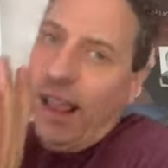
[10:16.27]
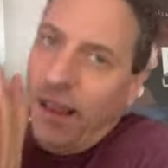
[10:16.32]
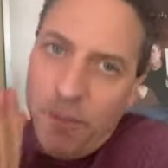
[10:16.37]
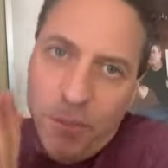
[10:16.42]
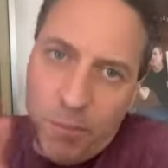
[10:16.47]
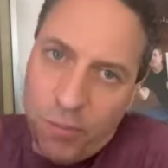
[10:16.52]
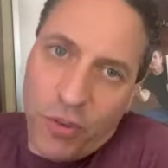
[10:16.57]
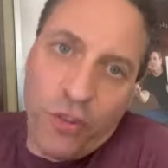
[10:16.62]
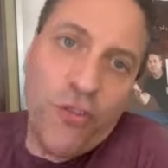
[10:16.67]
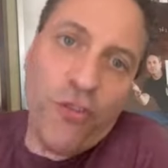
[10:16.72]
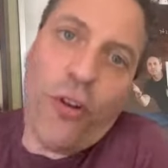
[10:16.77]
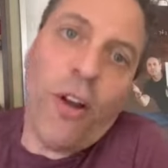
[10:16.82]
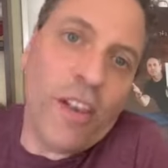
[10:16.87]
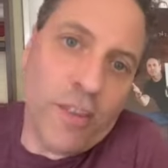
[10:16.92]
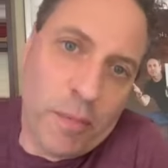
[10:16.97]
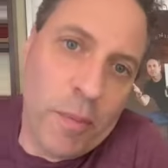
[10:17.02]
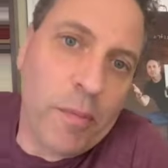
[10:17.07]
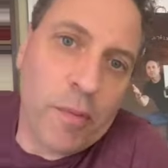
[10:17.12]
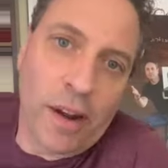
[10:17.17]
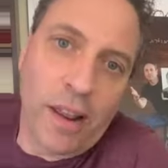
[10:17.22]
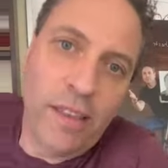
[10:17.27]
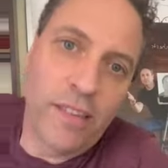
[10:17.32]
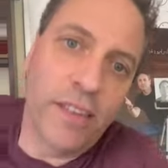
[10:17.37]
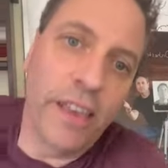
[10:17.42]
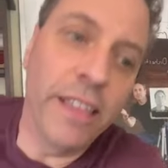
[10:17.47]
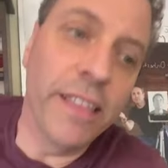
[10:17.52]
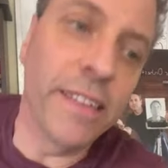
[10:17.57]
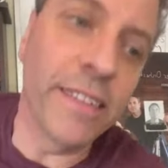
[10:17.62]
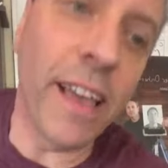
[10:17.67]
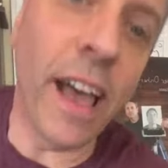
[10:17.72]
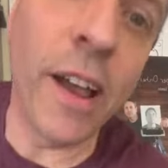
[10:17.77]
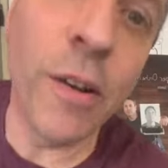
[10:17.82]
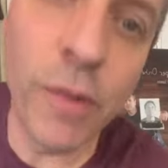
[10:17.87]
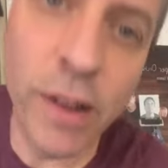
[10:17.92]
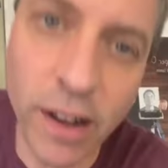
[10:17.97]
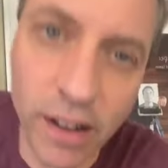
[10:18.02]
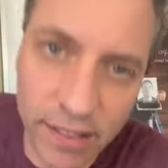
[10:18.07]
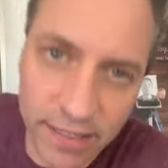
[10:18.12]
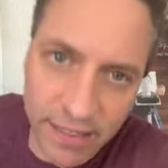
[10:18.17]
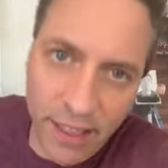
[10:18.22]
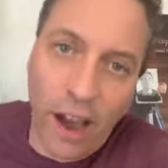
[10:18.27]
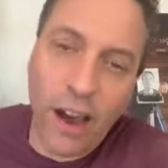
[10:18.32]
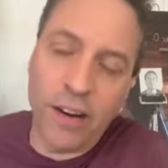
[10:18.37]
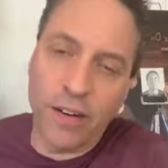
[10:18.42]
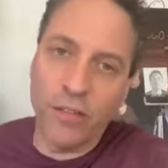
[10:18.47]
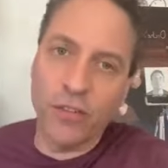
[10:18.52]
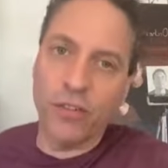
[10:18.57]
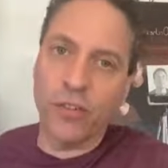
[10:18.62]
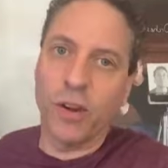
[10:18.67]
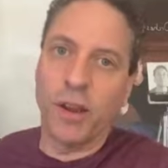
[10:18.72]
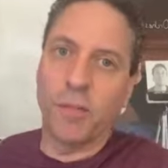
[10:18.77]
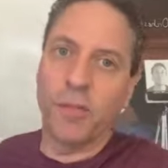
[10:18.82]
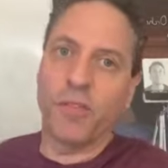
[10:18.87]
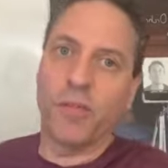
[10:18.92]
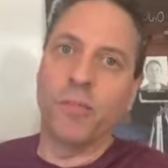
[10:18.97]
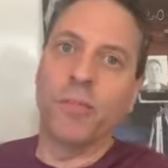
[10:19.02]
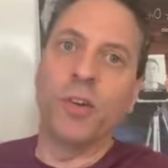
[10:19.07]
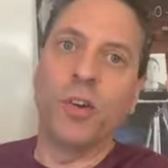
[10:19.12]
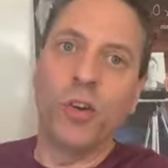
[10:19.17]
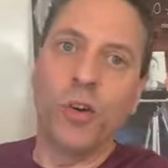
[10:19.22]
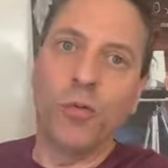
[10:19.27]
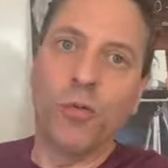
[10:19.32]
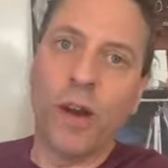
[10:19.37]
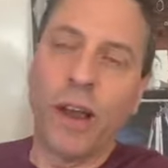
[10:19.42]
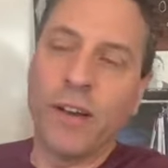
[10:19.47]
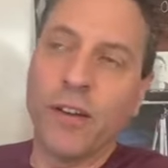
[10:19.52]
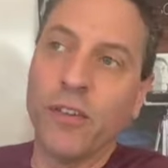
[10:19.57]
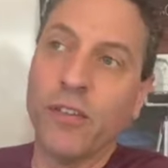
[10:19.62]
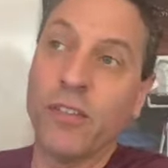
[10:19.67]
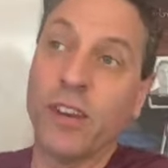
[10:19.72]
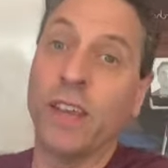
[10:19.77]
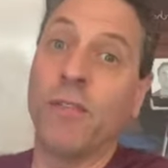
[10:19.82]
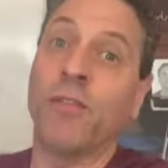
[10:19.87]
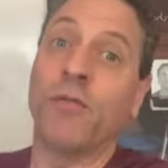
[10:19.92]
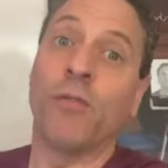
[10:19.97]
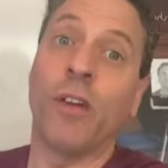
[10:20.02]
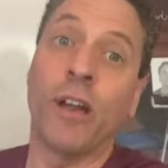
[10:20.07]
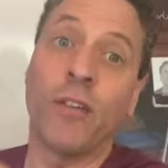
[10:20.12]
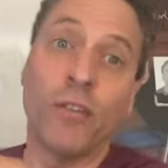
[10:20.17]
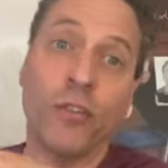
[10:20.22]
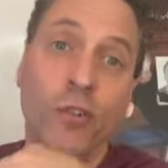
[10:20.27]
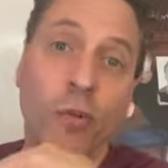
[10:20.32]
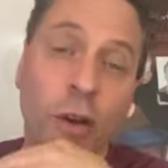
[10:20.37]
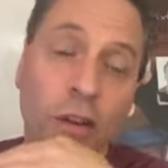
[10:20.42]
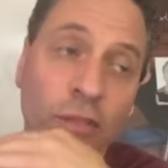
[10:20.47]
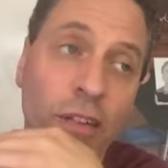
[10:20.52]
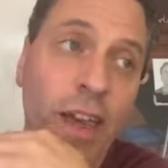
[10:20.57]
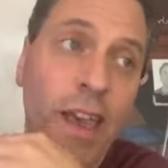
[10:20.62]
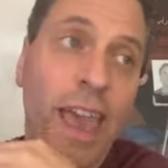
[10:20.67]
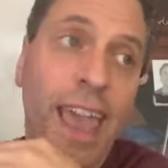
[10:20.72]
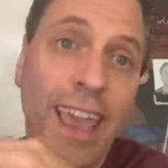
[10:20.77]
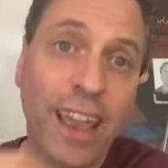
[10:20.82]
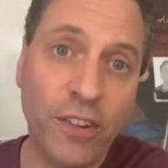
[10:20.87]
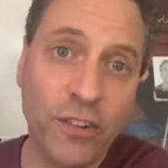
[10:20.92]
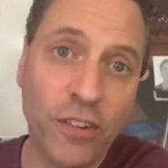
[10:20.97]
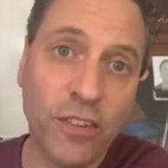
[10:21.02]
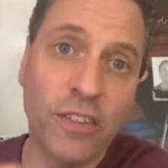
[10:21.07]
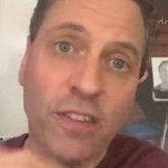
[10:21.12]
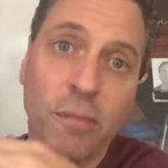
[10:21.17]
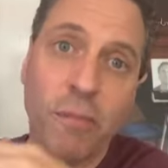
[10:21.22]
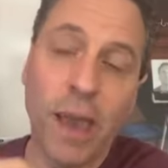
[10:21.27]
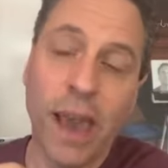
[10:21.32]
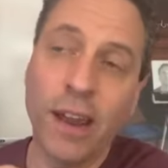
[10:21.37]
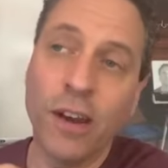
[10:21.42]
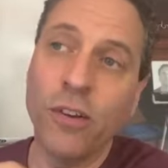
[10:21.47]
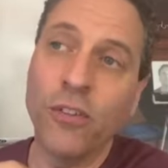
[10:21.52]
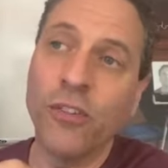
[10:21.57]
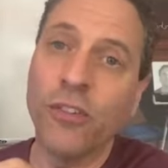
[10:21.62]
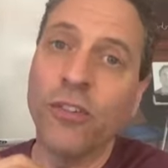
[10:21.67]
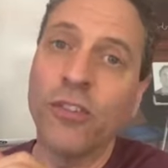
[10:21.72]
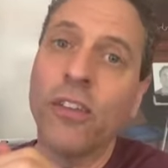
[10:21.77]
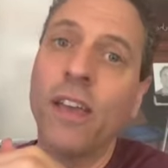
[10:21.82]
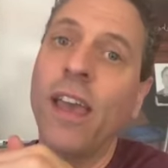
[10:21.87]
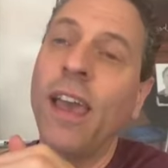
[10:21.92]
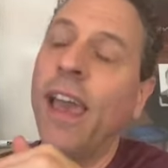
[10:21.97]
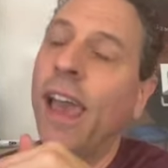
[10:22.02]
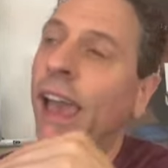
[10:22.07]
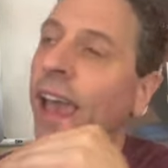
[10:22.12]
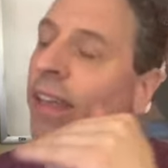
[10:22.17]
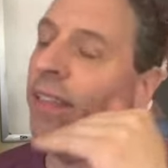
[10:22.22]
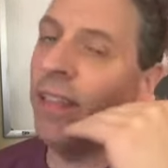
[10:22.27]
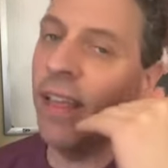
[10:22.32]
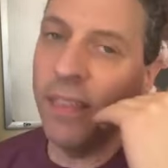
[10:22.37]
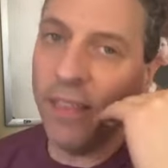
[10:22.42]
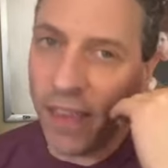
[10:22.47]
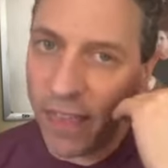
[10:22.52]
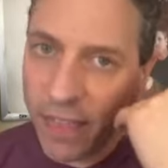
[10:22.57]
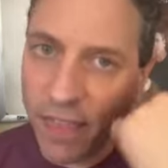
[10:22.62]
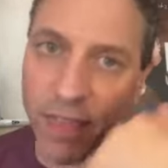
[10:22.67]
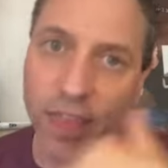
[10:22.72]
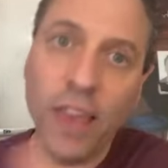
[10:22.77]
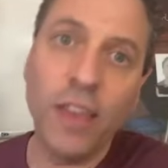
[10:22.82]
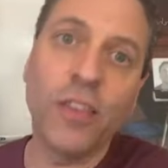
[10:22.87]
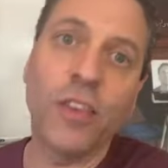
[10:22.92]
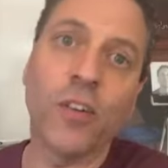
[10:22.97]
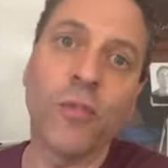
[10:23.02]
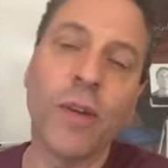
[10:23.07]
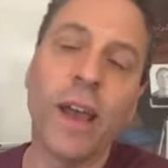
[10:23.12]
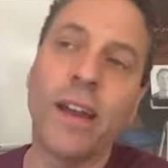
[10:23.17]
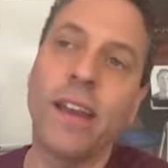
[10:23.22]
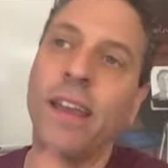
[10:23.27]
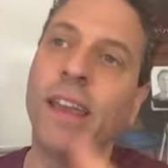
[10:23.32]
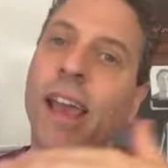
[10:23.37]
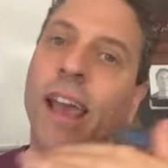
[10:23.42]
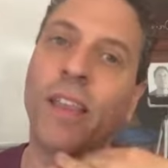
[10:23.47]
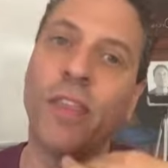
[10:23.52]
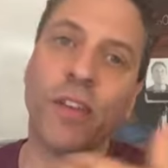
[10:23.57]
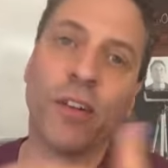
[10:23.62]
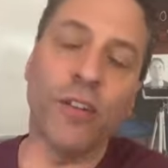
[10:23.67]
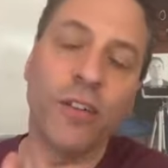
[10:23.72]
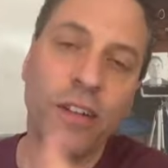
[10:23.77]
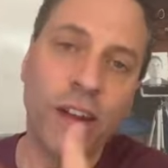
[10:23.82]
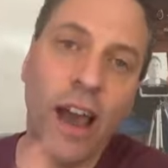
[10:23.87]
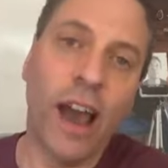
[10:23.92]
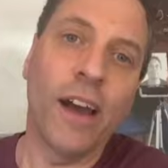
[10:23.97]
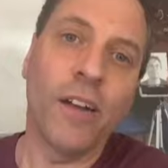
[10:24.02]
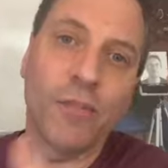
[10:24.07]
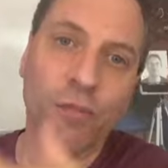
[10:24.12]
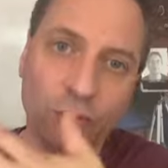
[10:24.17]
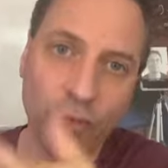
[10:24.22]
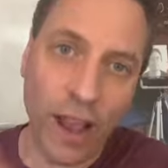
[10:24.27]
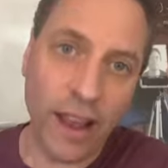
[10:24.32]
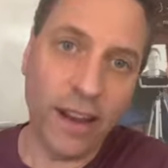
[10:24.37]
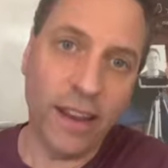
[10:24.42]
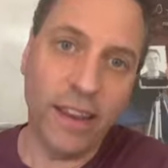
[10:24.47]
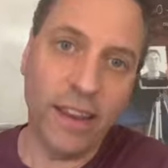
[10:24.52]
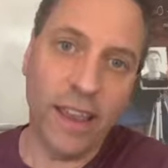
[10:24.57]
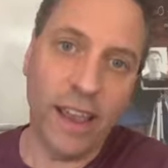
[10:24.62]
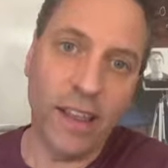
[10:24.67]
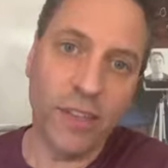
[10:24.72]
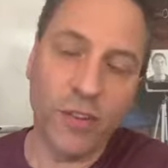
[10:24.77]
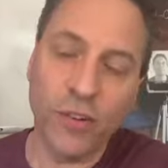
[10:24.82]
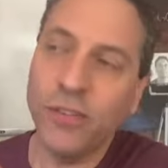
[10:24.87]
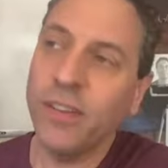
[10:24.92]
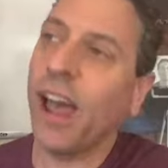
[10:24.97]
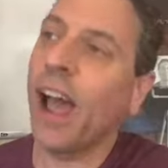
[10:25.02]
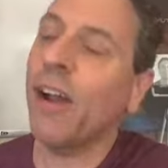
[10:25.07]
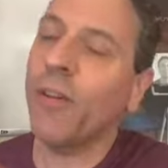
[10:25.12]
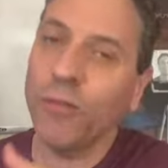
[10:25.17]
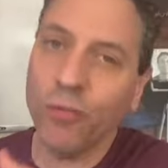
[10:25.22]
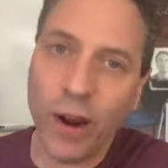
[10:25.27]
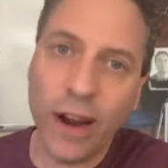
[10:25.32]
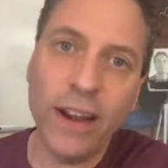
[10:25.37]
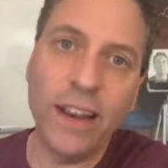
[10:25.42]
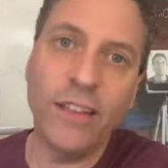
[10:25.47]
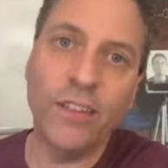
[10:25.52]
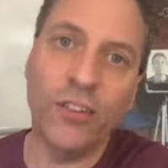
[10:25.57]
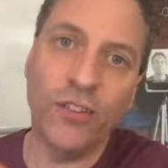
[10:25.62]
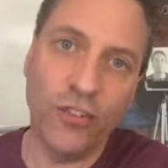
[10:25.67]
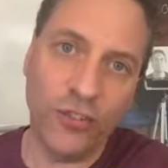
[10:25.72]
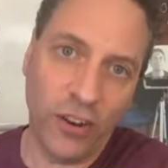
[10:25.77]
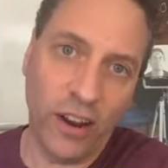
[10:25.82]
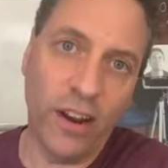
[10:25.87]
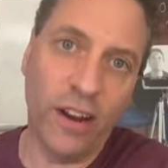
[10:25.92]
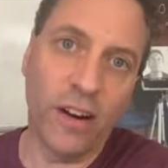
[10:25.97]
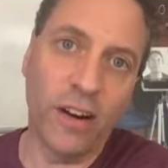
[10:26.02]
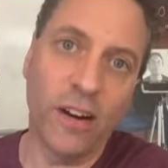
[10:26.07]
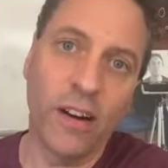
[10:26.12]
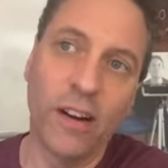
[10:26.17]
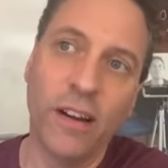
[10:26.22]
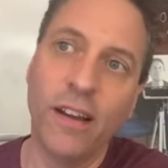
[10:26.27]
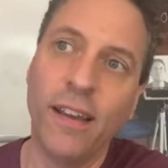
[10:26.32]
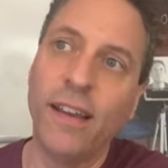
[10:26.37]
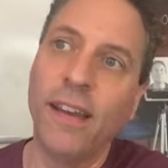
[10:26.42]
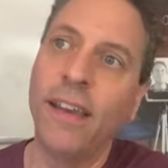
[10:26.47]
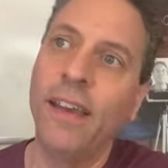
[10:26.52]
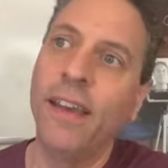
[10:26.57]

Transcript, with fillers: I, just trust me when I say this. I read a ton of scripts from new writers and even writers who have agents and managers, and they think they're ready and they're not ready yet. They're not ready to share.